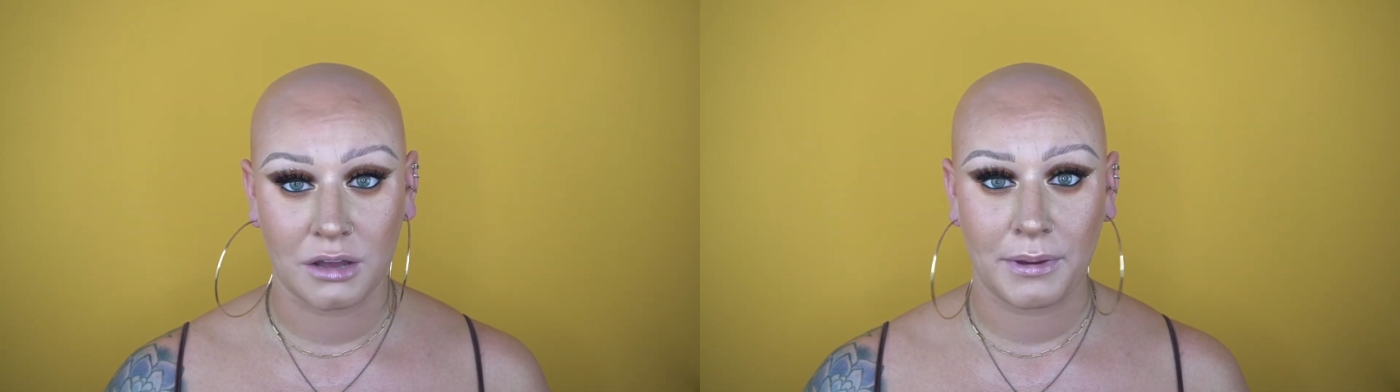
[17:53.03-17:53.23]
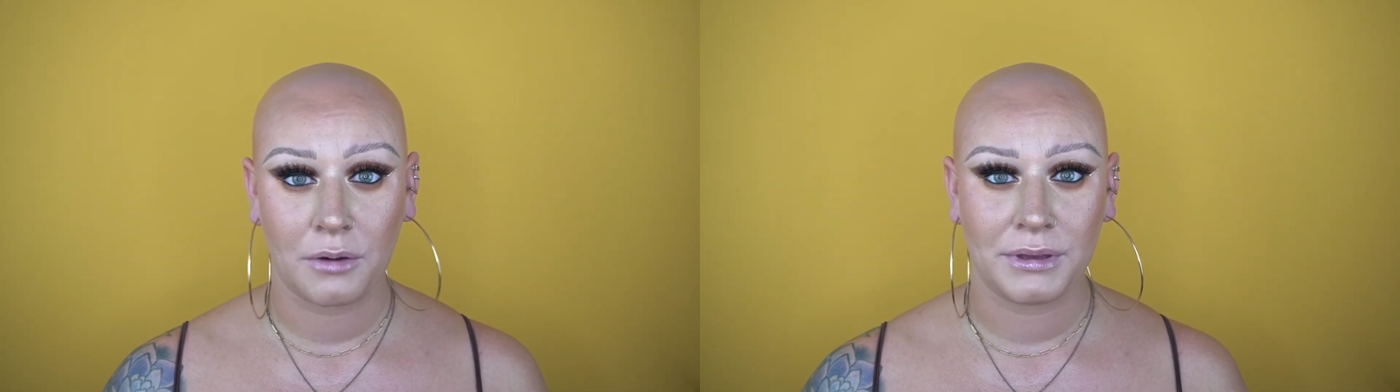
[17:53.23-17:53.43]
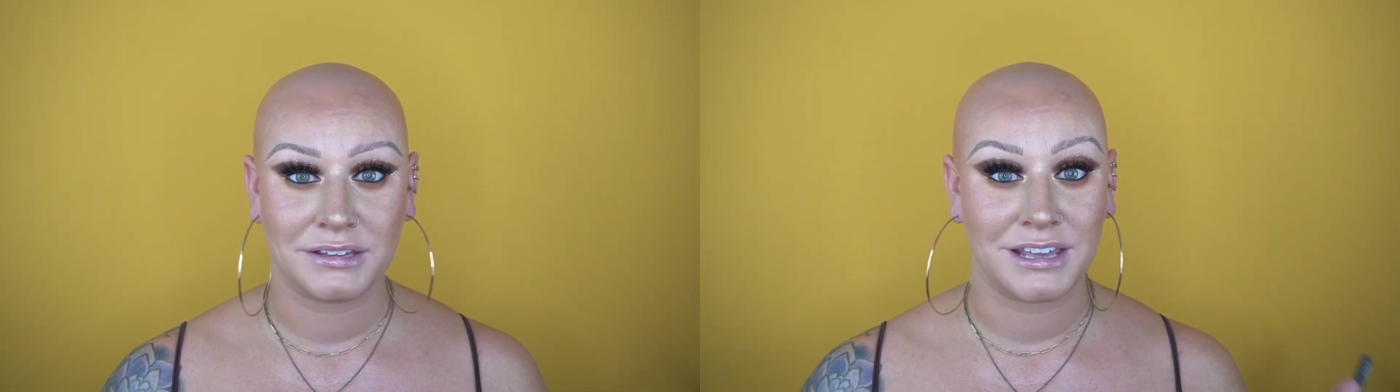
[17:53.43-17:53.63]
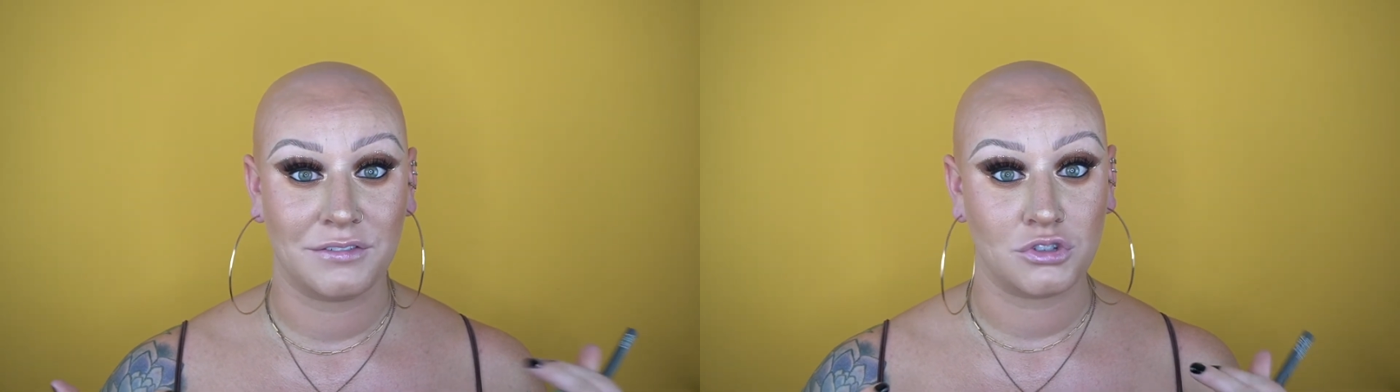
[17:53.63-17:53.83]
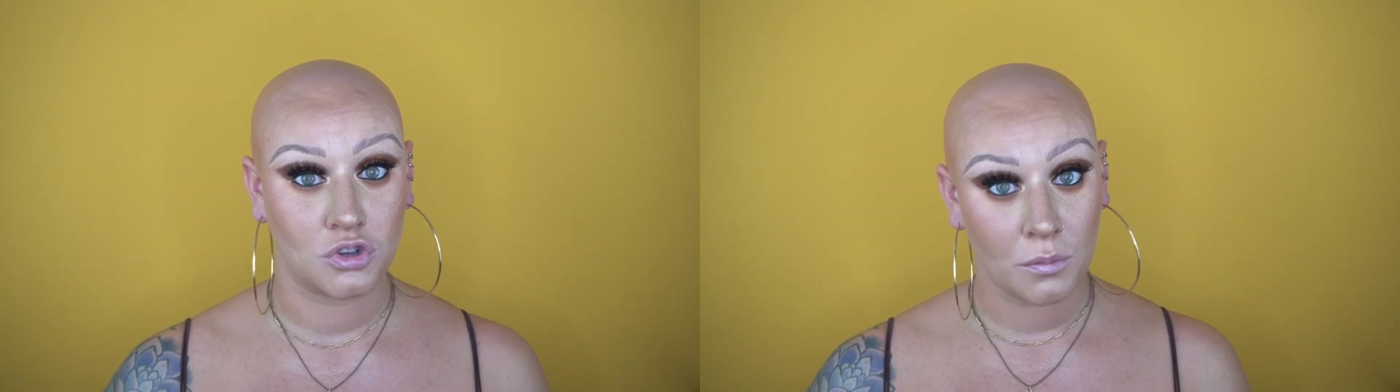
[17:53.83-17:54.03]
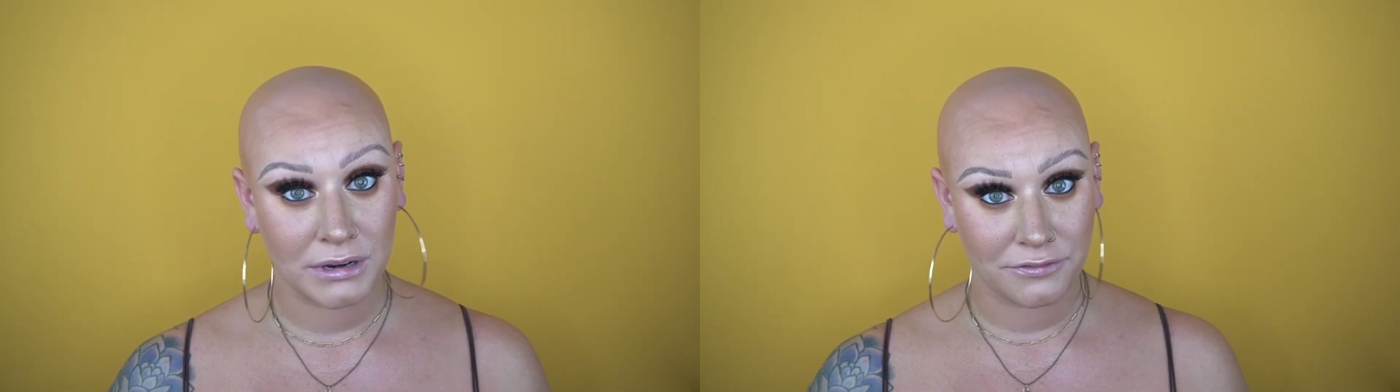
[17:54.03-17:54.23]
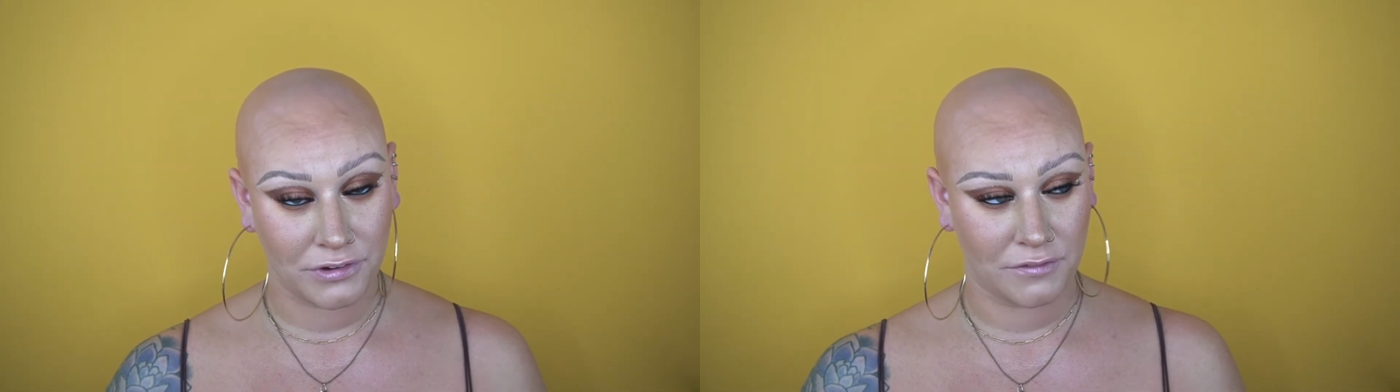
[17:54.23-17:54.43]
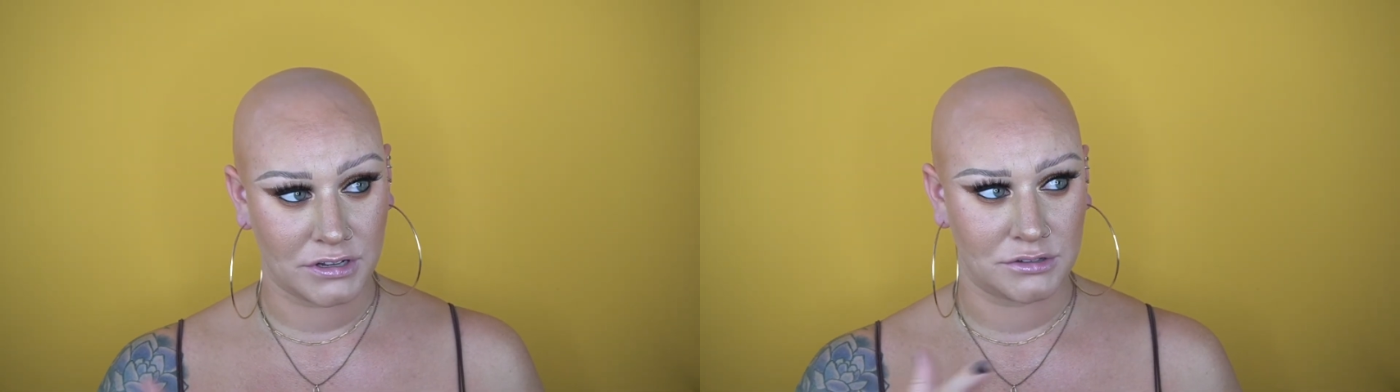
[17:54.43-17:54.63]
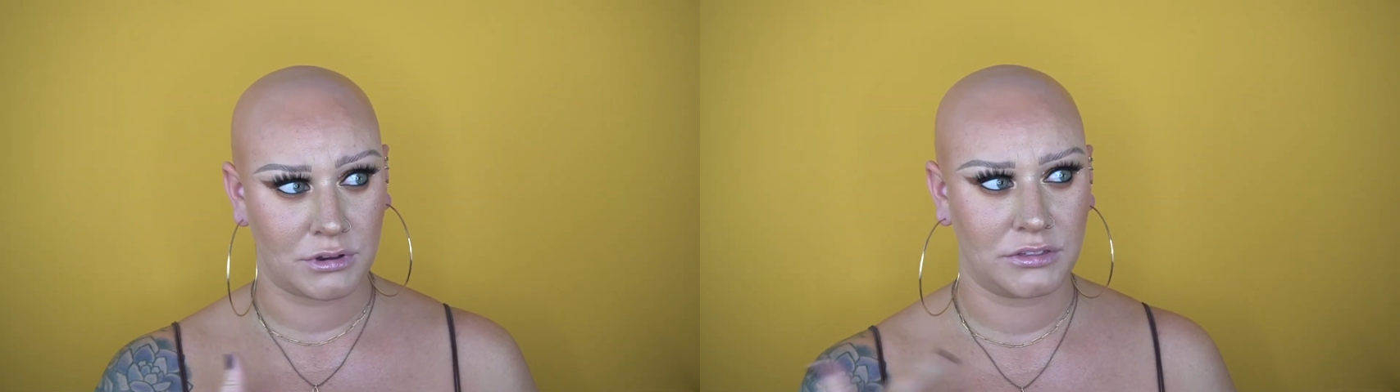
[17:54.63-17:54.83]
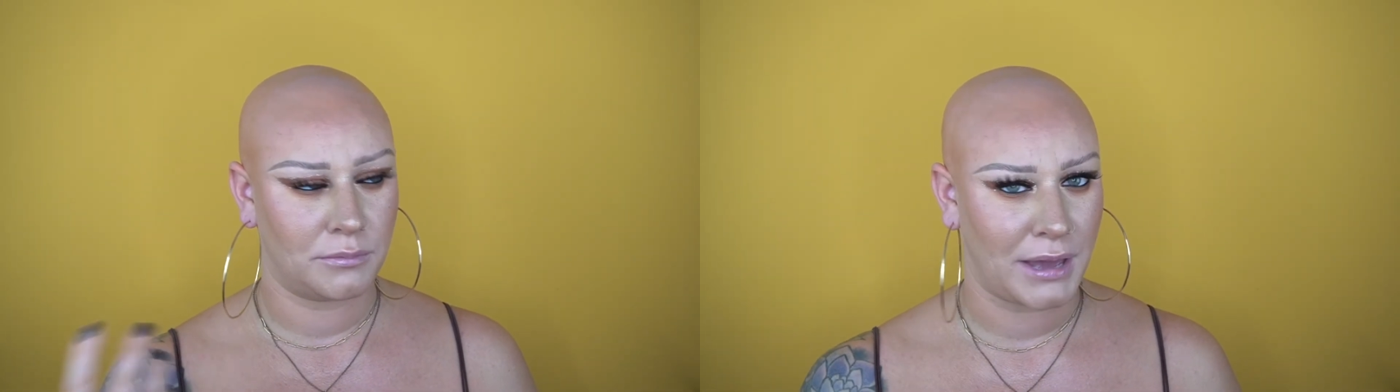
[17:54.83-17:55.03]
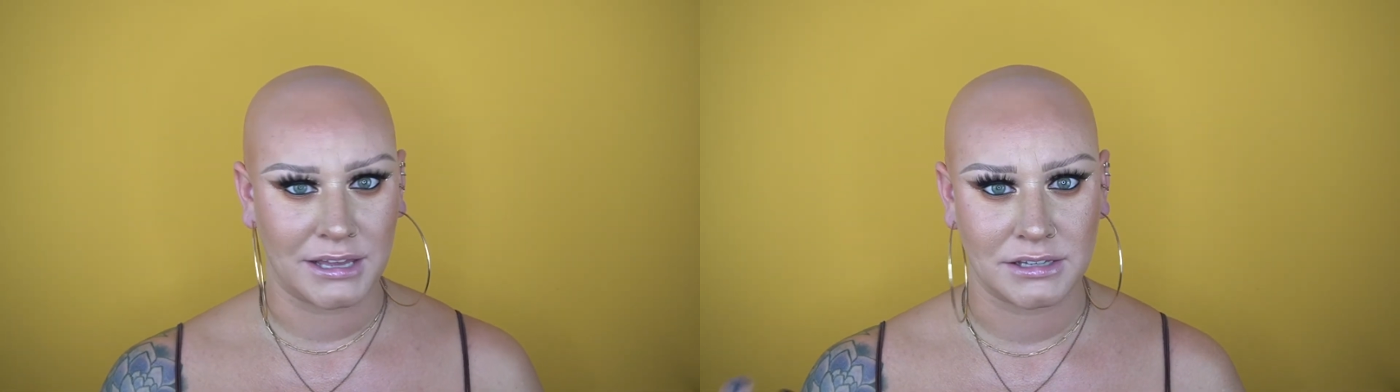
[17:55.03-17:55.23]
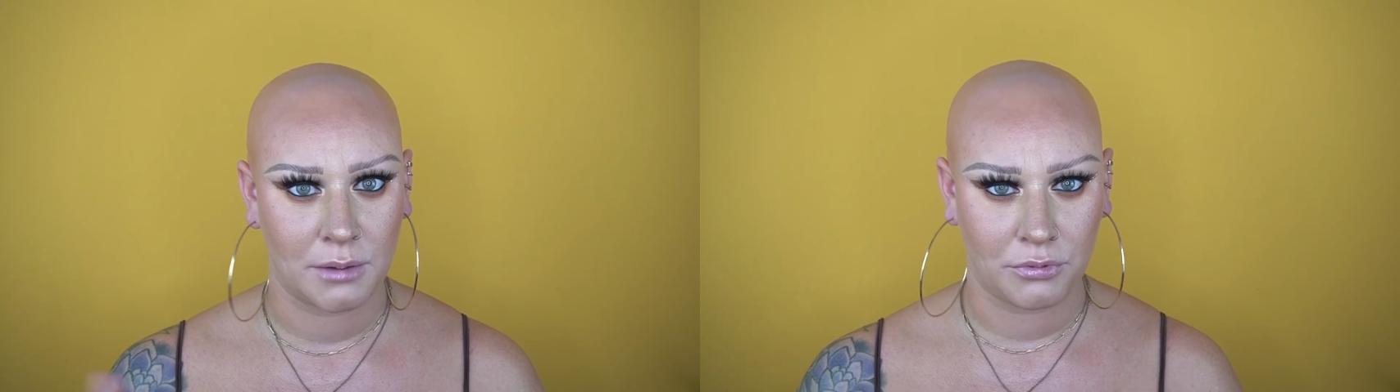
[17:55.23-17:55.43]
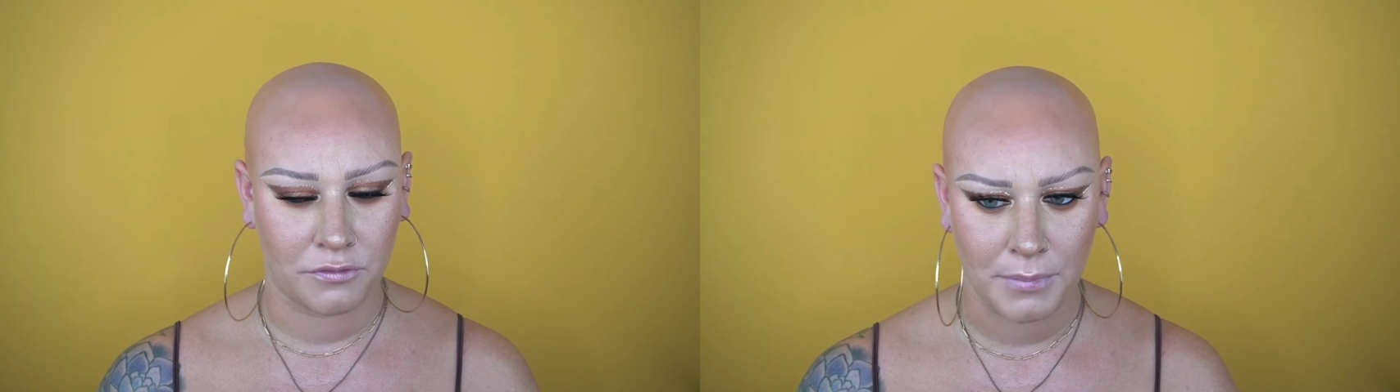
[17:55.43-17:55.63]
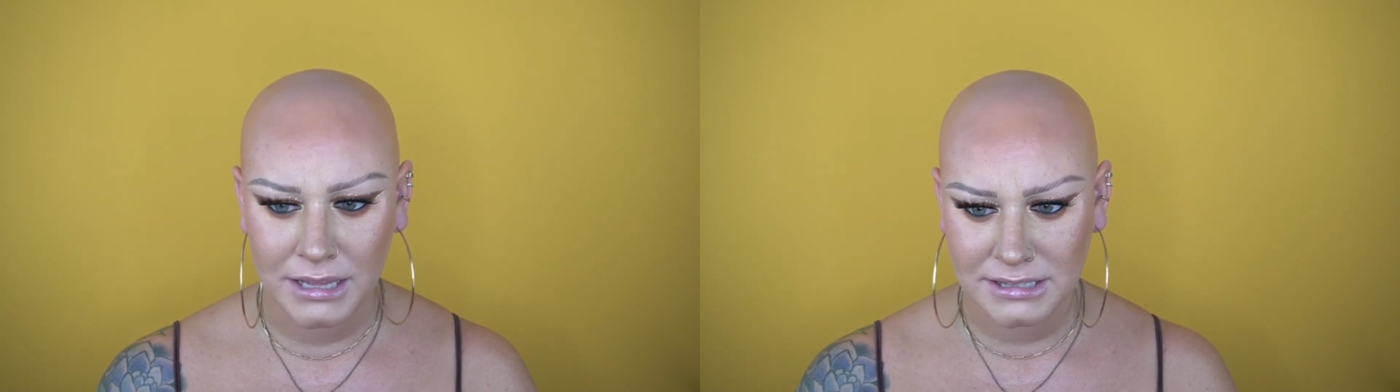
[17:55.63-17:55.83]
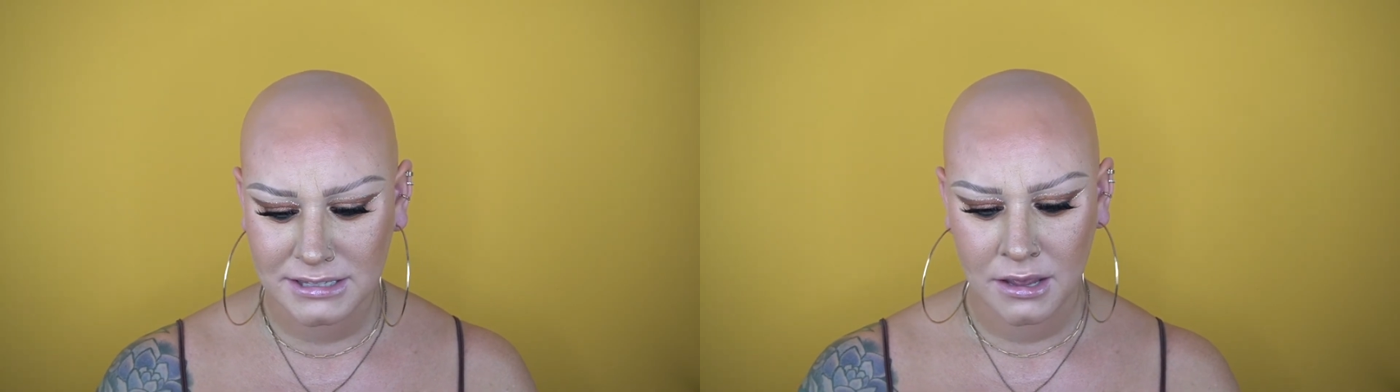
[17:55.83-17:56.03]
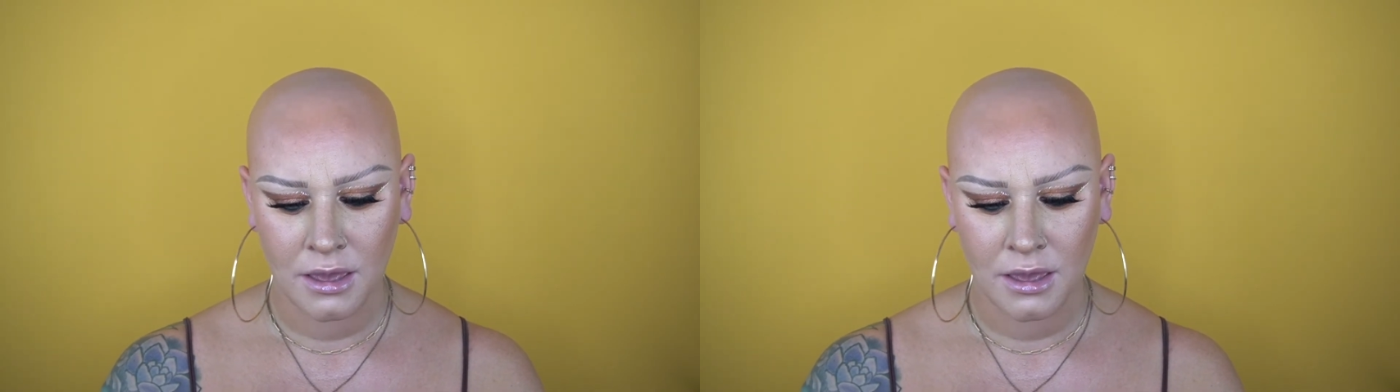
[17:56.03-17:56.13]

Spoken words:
about because I have so many favorites throughout the past couple of months.